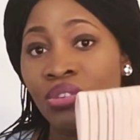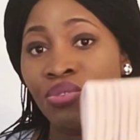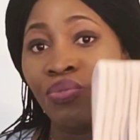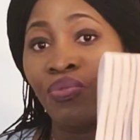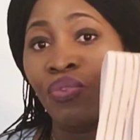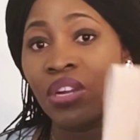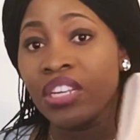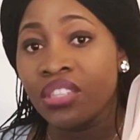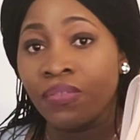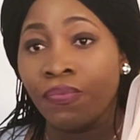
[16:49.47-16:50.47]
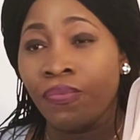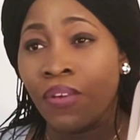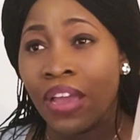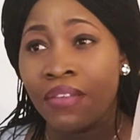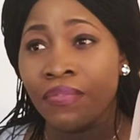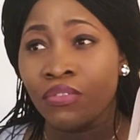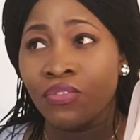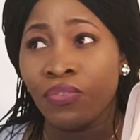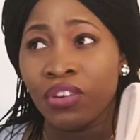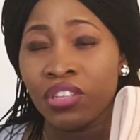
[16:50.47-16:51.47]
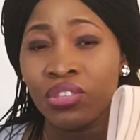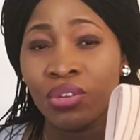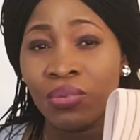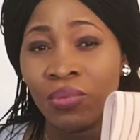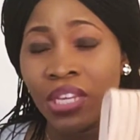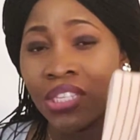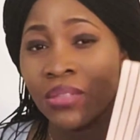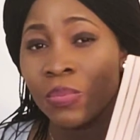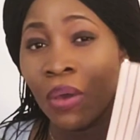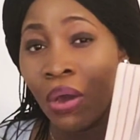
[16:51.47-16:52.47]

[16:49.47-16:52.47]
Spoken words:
to 45 or 42 weeks